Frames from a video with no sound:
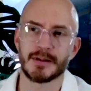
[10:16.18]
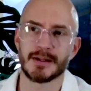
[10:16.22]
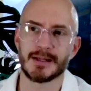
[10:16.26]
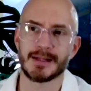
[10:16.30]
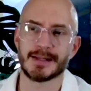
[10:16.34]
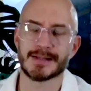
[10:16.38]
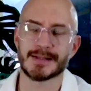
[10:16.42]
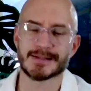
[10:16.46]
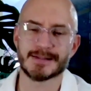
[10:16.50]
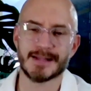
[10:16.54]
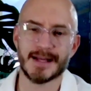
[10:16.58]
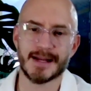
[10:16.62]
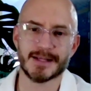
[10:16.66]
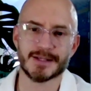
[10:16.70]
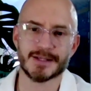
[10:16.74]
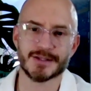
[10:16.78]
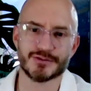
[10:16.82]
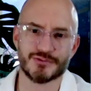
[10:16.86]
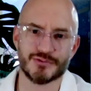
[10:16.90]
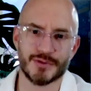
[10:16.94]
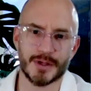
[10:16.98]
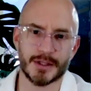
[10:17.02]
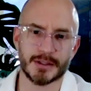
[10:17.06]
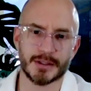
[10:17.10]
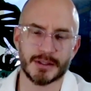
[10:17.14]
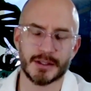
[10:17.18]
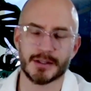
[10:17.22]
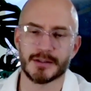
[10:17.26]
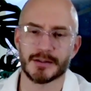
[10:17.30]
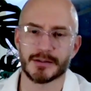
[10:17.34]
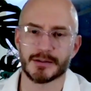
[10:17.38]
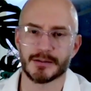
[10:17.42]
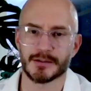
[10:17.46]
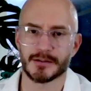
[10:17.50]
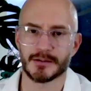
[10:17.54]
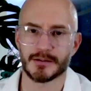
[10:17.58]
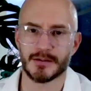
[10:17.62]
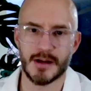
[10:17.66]
it's not a strict
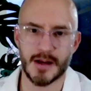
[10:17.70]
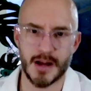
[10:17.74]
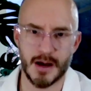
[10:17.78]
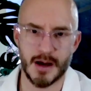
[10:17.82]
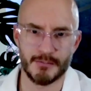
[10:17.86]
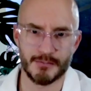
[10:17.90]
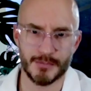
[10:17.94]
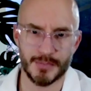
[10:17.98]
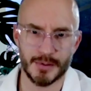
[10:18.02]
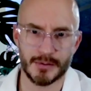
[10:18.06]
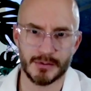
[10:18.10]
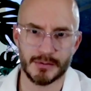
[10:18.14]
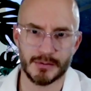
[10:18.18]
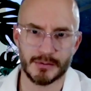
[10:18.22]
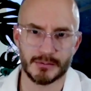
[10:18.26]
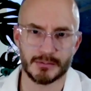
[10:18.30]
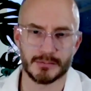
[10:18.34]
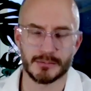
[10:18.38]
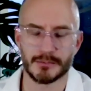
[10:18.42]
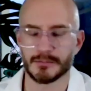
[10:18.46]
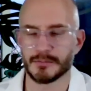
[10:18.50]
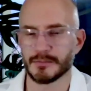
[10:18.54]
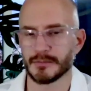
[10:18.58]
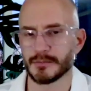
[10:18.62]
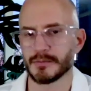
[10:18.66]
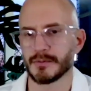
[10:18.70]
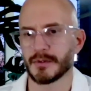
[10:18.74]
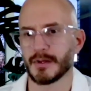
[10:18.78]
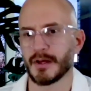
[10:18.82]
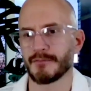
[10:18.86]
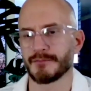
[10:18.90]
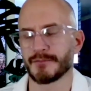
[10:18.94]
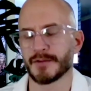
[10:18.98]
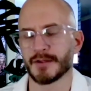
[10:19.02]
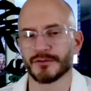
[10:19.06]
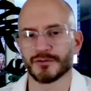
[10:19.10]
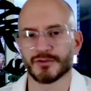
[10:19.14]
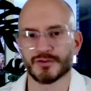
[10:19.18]
number.
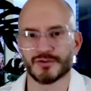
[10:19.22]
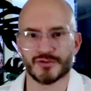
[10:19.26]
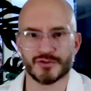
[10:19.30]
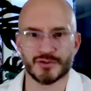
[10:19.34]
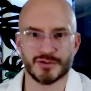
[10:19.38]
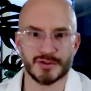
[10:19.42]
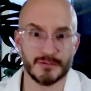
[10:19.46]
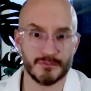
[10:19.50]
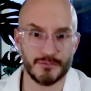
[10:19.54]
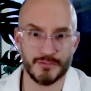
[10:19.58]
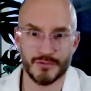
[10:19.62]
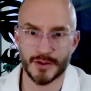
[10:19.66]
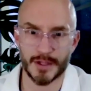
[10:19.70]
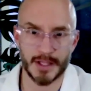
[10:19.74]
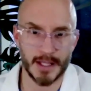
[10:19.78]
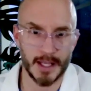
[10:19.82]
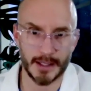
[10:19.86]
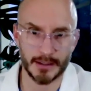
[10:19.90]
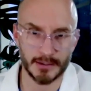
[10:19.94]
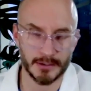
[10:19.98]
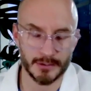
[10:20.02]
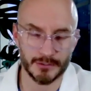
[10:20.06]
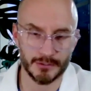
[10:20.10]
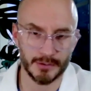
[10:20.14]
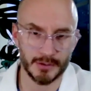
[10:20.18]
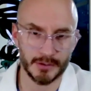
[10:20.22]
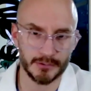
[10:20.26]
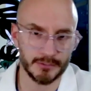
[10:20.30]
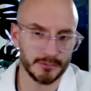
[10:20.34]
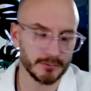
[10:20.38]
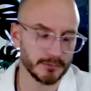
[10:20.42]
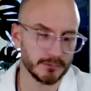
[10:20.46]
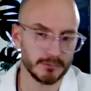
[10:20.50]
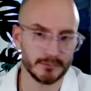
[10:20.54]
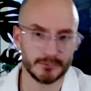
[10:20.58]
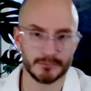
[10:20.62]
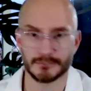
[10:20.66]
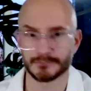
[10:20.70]
I've done surgeries in 48
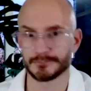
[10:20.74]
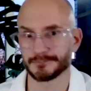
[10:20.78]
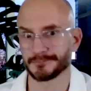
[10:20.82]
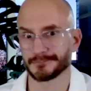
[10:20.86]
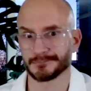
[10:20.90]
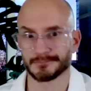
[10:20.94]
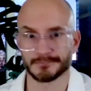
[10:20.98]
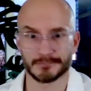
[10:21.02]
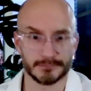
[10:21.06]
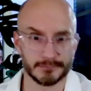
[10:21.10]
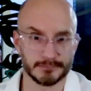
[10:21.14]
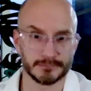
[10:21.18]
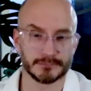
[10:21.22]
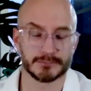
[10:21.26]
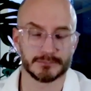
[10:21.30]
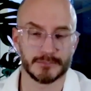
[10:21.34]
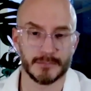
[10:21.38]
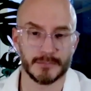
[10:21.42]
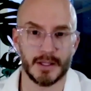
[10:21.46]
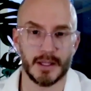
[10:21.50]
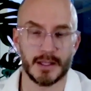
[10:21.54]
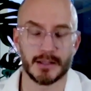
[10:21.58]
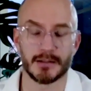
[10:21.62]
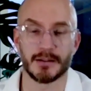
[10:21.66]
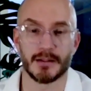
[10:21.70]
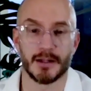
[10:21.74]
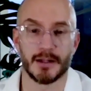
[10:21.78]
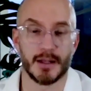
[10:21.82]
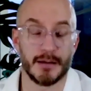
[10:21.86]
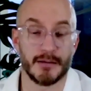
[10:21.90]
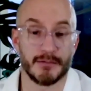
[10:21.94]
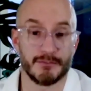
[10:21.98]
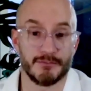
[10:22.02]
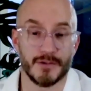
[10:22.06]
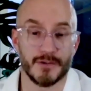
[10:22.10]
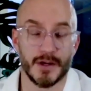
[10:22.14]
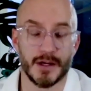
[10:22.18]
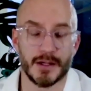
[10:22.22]
degrees, and
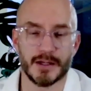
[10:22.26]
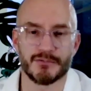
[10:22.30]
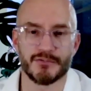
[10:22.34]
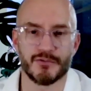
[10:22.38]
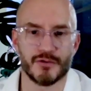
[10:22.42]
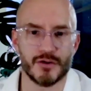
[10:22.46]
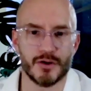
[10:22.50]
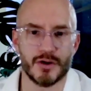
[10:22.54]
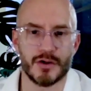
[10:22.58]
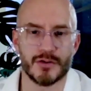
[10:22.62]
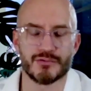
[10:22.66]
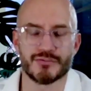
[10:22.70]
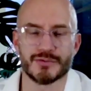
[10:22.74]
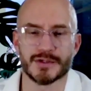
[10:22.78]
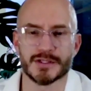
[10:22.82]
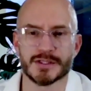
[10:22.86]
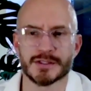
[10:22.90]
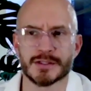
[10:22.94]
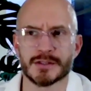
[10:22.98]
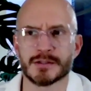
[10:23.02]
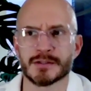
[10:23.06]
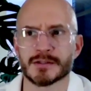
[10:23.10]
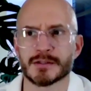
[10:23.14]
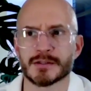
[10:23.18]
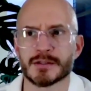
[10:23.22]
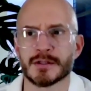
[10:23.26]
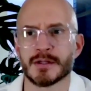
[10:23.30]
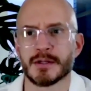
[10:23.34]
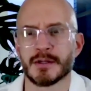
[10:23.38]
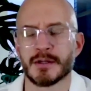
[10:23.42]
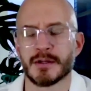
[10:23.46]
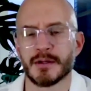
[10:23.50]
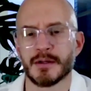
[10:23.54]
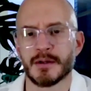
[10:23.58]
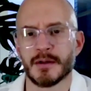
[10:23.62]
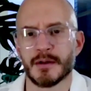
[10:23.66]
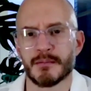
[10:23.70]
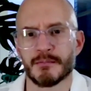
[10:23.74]
I've done it for other reasons.
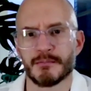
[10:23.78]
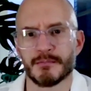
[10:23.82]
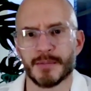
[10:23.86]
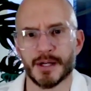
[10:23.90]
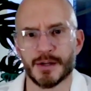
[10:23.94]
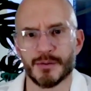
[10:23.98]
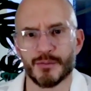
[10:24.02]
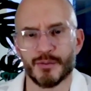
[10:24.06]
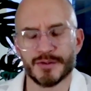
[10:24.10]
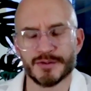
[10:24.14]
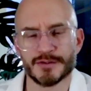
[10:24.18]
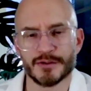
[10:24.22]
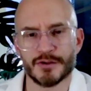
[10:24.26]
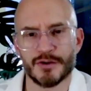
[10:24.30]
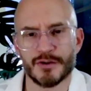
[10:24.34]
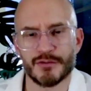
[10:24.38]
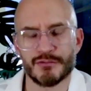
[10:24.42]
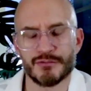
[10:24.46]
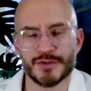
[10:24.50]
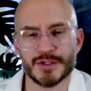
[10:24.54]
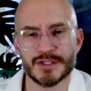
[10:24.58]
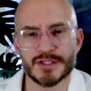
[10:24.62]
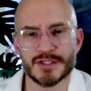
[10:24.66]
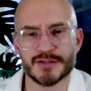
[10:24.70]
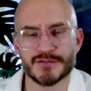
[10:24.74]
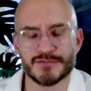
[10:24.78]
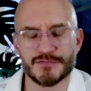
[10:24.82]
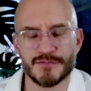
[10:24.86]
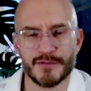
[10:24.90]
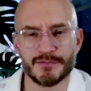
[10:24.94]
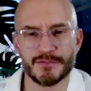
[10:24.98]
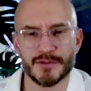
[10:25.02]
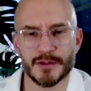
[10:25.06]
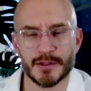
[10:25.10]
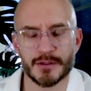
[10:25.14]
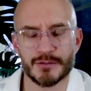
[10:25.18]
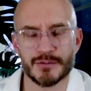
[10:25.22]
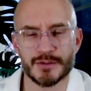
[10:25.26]
But once the curve reaches
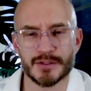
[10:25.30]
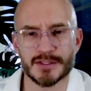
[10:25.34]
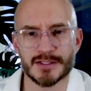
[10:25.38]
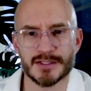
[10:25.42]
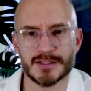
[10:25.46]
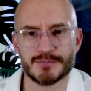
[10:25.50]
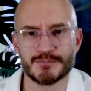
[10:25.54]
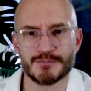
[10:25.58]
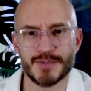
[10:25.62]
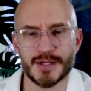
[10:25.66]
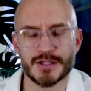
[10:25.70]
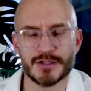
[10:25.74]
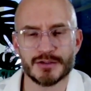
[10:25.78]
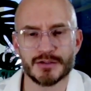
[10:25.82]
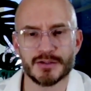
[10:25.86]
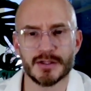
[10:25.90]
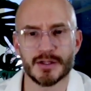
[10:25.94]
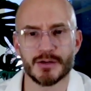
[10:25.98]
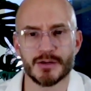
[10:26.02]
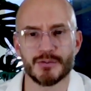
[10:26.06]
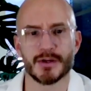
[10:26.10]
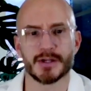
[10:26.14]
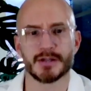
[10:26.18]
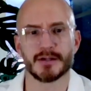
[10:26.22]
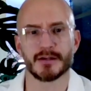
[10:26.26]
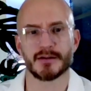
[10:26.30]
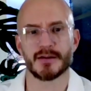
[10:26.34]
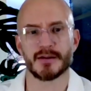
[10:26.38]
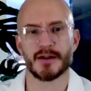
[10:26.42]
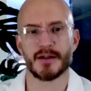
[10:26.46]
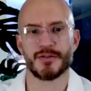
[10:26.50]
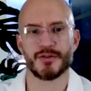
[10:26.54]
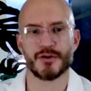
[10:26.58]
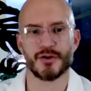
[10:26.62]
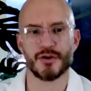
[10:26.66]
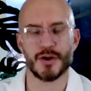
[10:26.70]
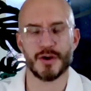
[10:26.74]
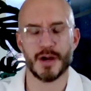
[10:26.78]
50 degrees, especially the one in the
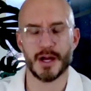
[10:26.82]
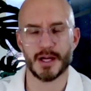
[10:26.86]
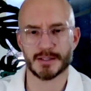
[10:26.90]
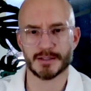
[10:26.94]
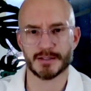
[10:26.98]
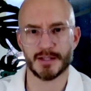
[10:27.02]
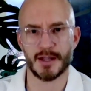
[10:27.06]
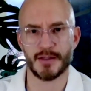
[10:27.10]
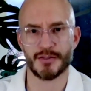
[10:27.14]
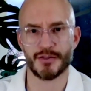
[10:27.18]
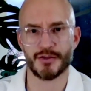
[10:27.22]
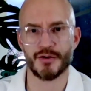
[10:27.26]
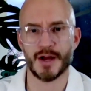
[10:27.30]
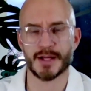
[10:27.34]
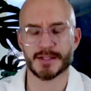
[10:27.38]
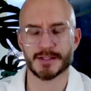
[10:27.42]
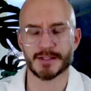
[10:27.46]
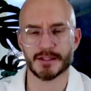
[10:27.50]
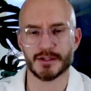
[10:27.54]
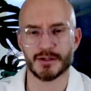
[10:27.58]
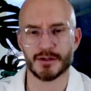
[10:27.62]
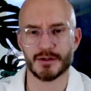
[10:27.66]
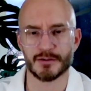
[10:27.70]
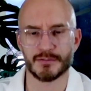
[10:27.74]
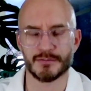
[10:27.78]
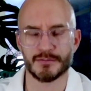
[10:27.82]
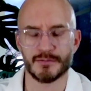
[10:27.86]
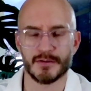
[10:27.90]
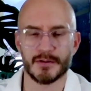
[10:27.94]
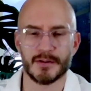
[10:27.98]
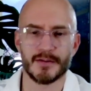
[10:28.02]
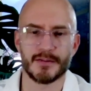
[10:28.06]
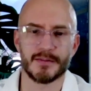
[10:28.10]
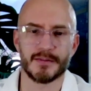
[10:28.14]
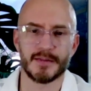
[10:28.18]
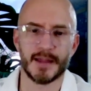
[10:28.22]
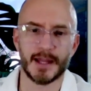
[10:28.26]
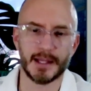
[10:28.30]
thorax, the thoracic curve,
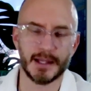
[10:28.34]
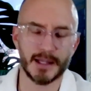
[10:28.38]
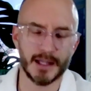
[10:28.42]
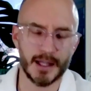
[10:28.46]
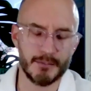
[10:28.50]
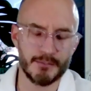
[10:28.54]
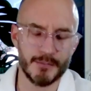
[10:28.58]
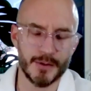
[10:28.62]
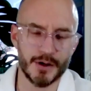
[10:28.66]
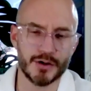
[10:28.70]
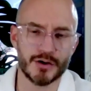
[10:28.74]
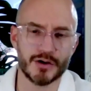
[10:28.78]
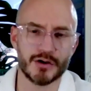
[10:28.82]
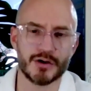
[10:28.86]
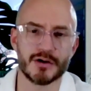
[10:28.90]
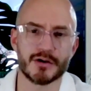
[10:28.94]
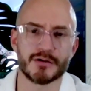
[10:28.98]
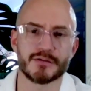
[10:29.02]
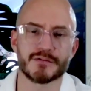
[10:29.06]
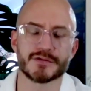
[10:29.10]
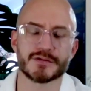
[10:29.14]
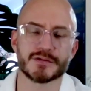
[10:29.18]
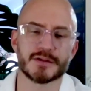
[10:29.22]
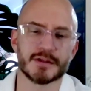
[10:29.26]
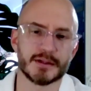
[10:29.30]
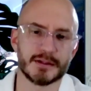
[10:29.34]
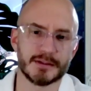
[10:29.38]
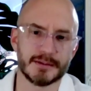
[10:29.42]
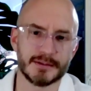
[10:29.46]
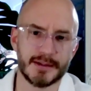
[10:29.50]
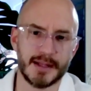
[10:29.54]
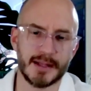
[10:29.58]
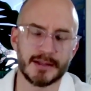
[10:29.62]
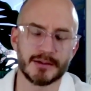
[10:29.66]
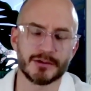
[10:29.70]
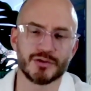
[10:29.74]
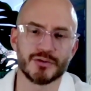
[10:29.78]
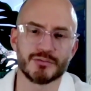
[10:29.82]
the lumbar curves
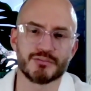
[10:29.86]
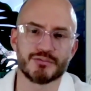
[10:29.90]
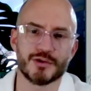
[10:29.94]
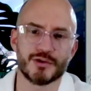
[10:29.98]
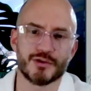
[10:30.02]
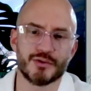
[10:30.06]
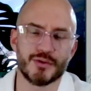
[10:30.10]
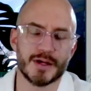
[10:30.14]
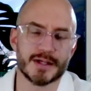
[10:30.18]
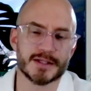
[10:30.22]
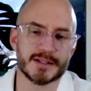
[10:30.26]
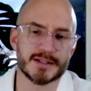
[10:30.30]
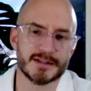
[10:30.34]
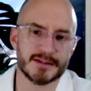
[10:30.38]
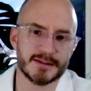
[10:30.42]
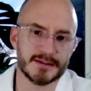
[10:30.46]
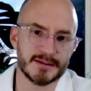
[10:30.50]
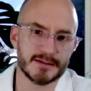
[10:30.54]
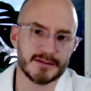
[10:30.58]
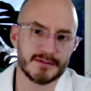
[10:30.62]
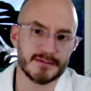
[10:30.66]
tend to progress